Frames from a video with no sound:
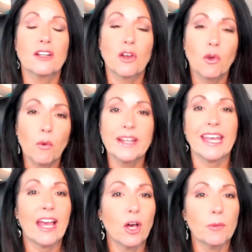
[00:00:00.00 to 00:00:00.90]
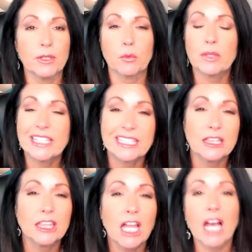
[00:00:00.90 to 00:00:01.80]
going to help you to really
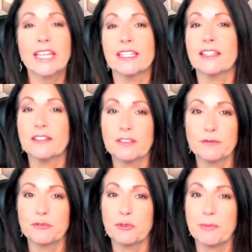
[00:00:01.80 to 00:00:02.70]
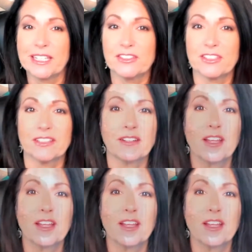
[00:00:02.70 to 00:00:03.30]
lock in this information.